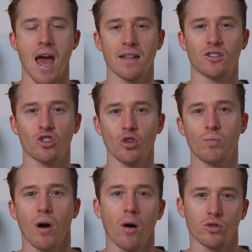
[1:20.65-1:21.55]
And
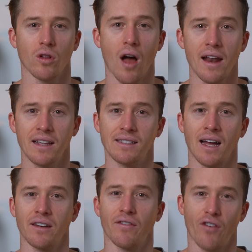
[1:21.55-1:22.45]
super ultralight is
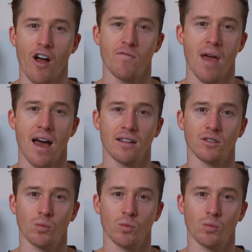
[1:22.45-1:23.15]
under 5 pounds,